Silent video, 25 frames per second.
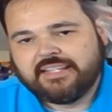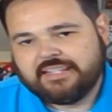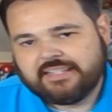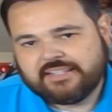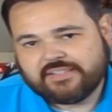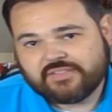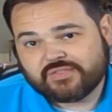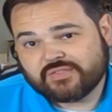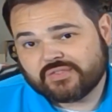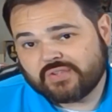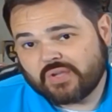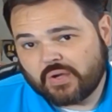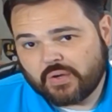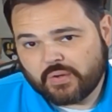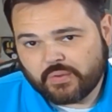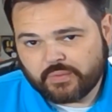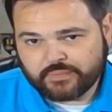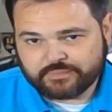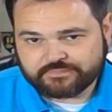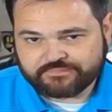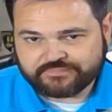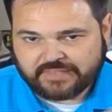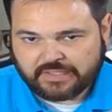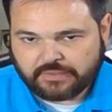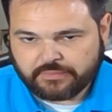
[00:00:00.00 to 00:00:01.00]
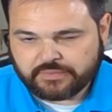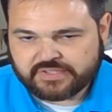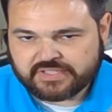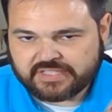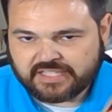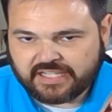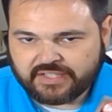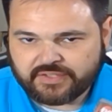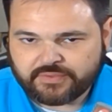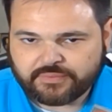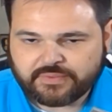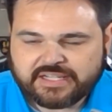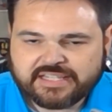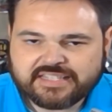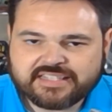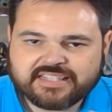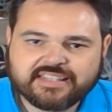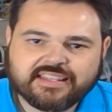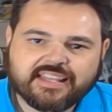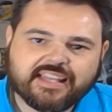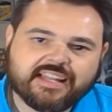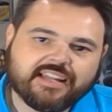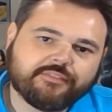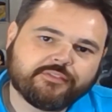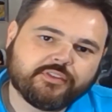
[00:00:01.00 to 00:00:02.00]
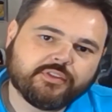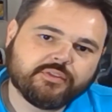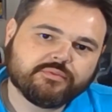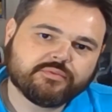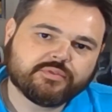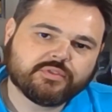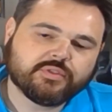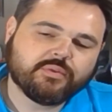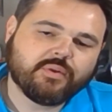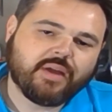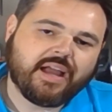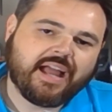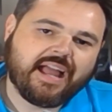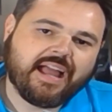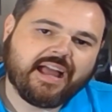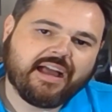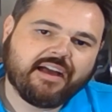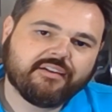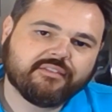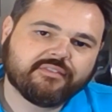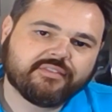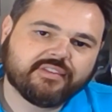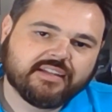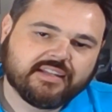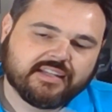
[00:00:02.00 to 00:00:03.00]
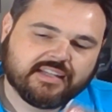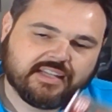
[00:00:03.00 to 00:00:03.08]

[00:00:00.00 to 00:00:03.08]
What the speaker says: so it would stand to reason that if you do have